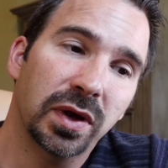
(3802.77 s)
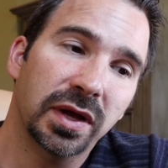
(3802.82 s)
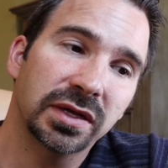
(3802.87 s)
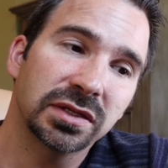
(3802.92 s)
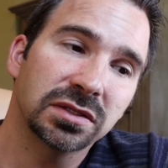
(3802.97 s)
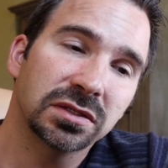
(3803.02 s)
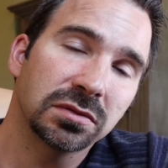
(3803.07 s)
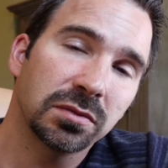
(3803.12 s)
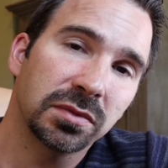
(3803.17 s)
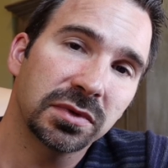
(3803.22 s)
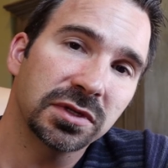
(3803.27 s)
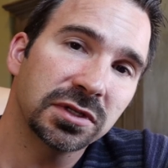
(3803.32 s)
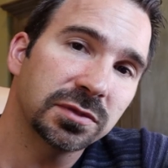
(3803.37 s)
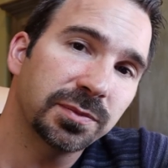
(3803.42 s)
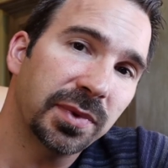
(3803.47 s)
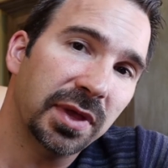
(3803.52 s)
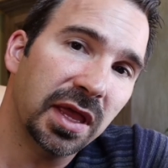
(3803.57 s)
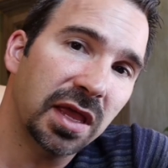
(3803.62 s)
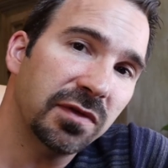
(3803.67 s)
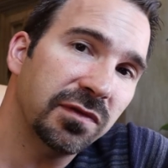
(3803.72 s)
why somebody's
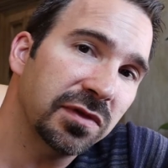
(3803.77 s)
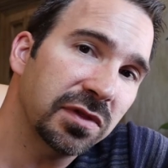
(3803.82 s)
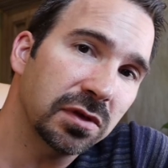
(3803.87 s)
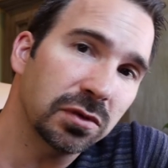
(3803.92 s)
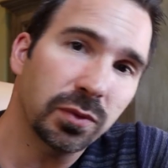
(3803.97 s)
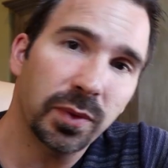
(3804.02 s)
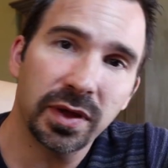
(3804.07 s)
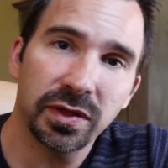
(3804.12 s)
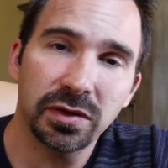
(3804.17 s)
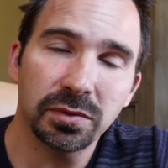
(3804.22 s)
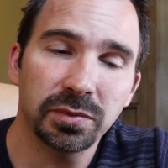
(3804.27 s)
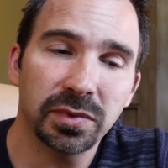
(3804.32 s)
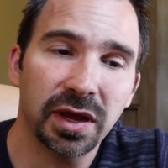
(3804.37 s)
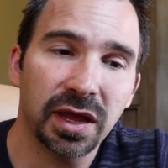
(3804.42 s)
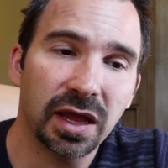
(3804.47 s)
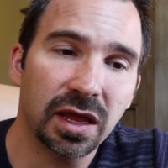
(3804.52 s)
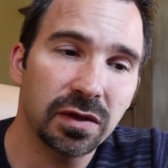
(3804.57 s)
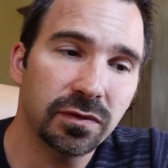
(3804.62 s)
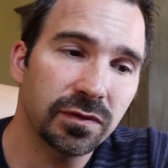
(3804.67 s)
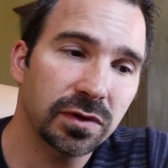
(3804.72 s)
behaving the way they're
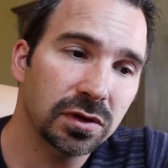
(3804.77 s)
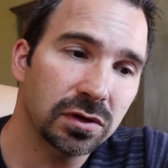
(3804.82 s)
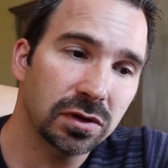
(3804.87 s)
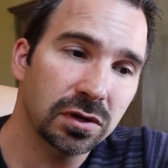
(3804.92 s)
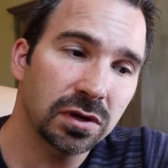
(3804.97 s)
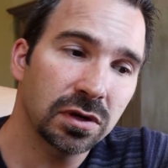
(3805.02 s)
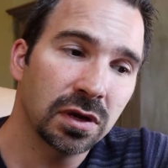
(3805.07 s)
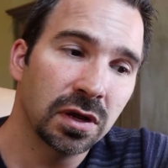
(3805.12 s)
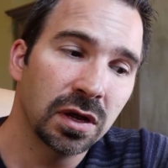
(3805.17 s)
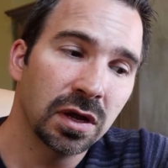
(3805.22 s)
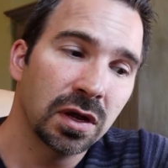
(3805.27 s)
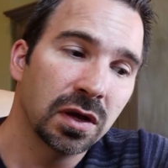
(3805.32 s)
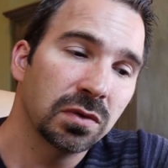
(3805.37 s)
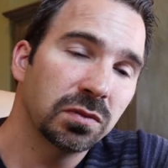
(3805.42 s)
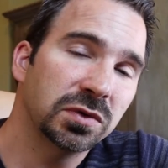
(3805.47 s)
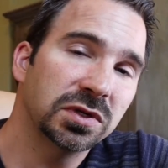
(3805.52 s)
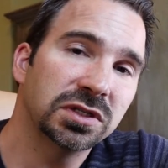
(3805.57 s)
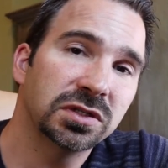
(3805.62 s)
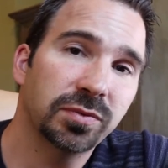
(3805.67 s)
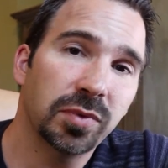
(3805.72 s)
behaving or
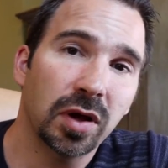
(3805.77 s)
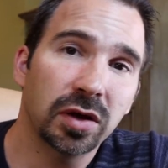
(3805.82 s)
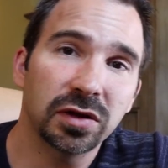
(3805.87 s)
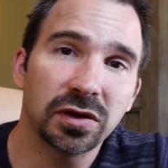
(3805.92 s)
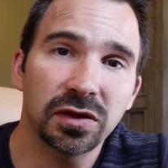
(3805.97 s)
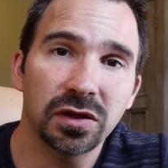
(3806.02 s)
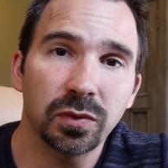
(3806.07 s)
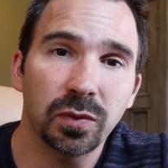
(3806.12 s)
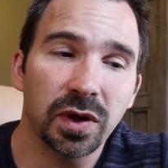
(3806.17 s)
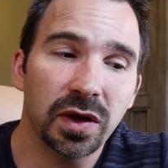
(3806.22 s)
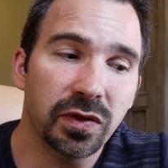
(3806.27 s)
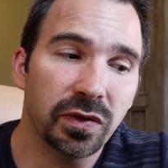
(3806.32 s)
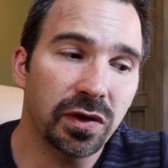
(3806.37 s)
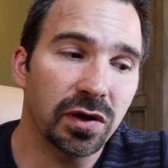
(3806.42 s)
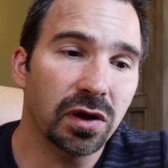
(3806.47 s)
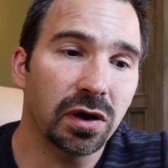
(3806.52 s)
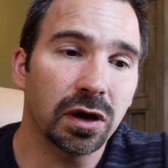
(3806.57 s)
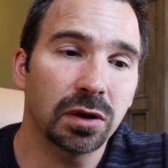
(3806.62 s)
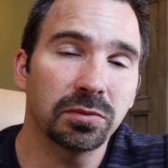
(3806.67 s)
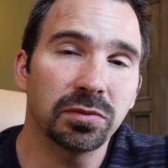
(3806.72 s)
responding the way
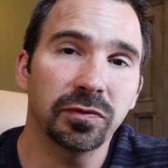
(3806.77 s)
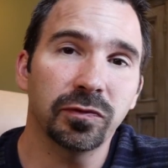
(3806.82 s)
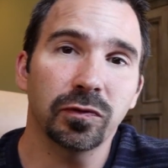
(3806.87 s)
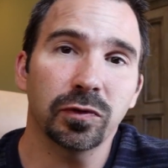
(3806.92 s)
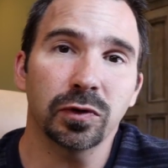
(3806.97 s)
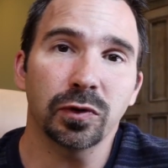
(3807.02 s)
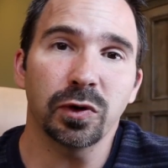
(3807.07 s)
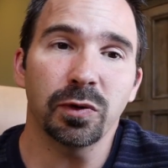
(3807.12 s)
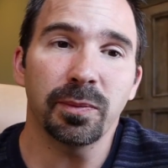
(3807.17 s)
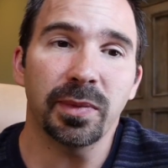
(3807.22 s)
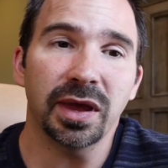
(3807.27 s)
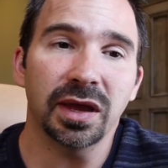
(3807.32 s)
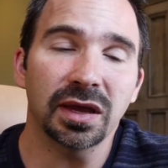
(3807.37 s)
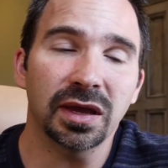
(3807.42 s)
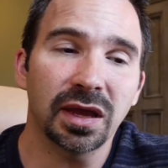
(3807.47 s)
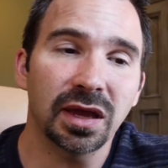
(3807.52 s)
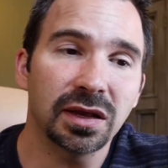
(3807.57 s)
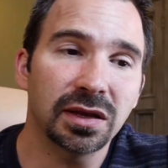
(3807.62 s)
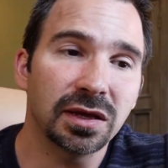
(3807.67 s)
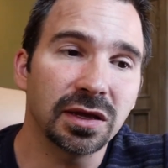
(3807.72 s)
they are before we
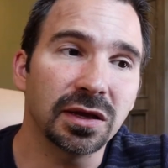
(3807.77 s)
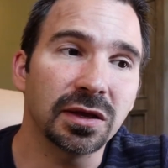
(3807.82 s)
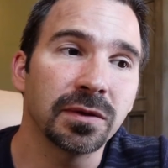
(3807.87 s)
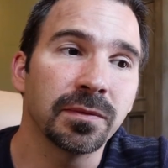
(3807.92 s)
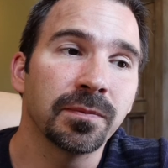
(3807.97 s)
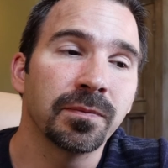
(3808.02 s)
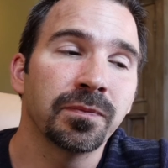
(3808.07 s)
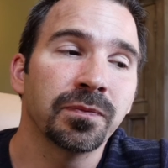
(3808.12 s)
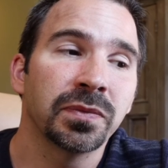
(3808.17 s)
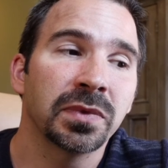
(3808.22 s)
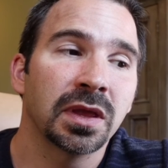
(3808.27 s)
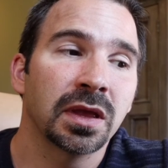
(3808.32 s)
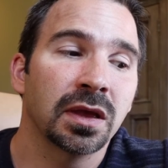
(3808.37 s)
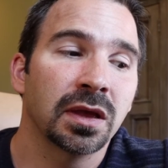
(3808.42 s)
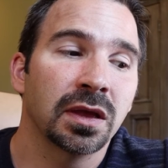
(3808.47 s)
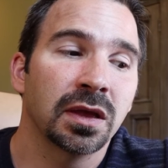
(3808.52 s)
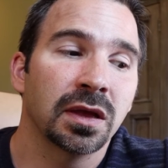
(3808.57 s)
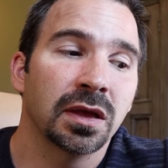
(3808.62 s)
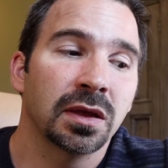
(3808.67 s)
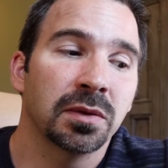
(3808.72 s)
make any
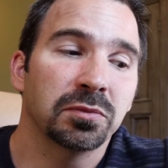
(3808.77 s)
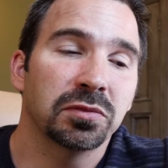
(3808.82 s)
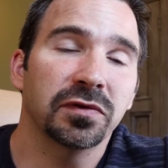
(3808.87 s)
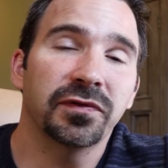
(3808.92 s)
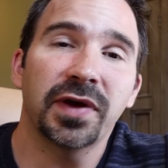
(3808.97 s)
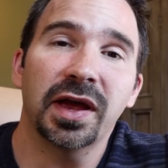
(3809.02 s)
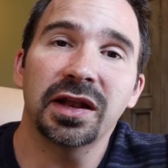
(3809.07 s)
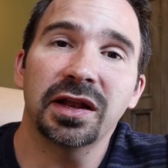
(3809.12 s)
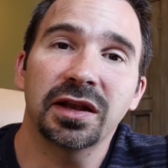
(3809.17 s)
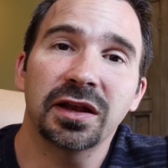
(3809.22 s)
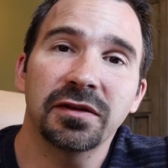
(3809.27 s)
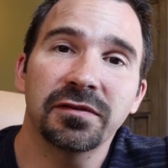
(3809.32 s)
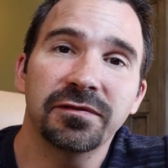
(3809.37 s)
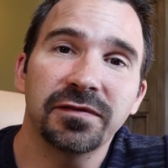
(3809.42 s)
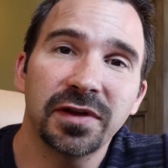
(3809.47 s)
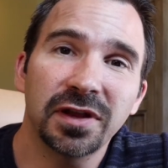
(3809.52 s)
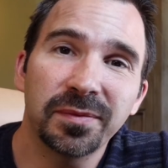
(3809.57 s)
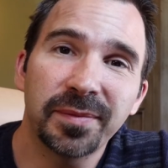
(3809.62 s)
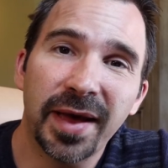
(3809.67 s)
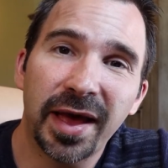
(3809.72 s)
provide any
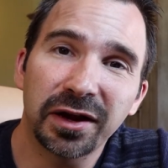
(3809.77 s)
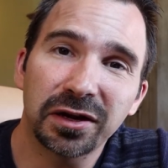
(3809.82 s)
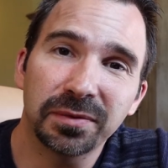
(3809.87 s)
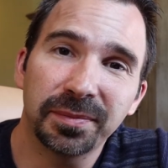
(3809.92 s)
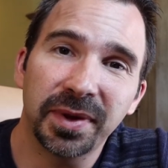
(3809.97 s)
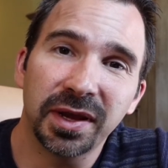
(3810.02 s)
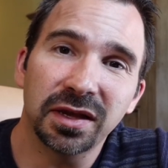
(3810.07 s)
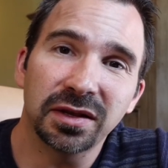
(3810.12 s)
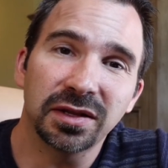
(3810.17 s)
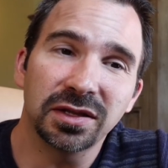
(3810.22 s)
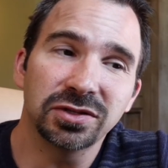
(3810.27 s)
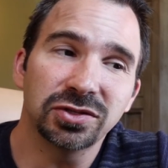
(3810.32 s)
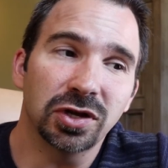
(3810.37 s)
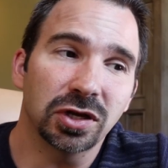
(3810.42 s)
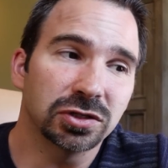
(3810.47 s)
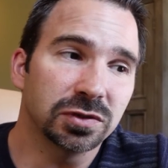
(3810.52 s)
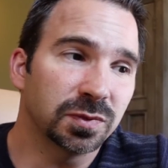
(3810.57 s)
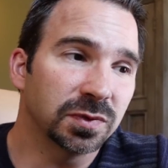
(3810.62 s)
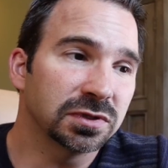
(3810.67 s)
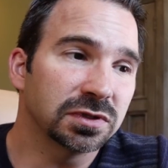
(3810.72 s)
feedback or make any
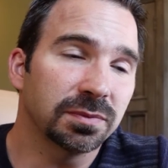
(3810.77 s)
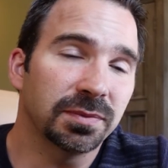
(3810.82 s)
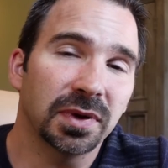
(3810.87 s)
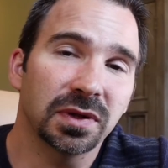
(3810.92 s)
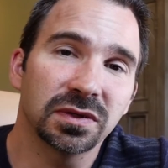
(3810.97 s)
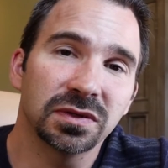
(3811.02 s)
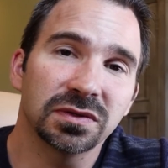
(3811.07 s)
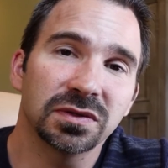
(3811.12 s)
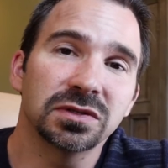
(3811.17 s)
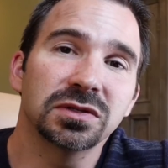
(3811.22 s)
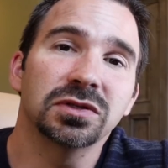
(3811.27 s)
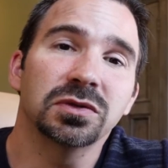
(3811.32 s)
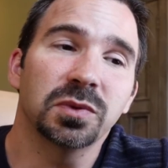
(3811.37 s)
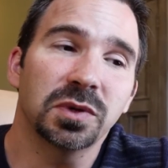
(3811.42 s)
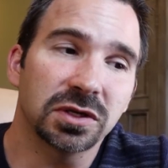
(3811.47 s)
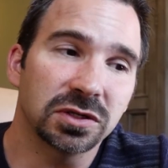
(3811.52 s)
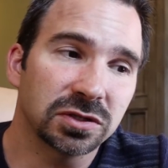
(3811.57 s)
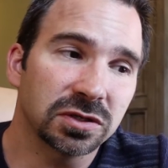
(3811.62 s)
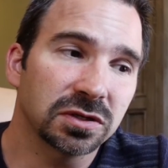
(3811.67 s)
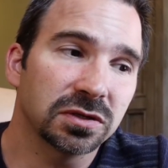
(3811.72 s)
judgments about the
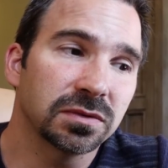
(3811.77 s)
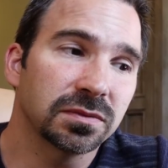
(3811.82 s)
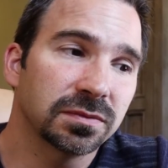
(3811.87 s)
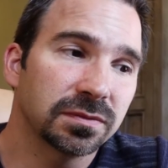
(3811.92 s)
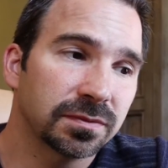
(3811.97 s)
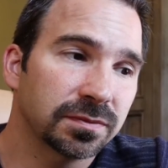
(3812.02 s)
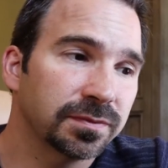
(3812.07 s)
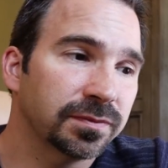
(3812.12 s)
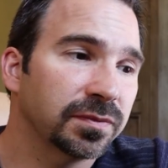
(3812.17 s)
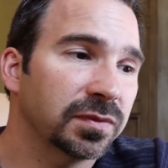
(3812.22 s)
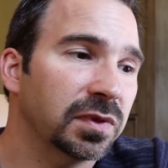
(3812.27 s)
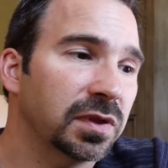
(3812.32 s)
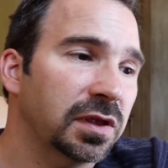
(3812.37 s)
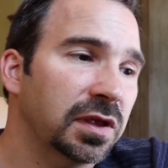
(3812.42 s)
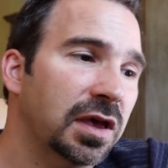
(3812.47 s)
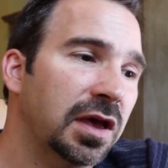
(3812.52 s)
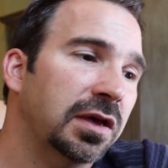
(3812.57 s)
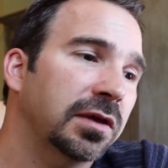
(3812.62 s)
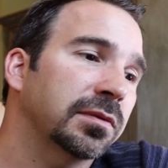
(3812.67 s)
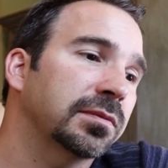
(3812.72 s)
situation.
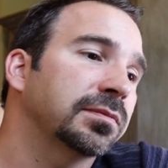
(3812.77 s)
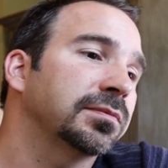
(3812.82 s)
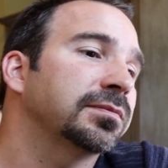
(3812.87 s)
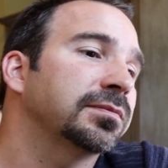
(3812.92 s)
Okay?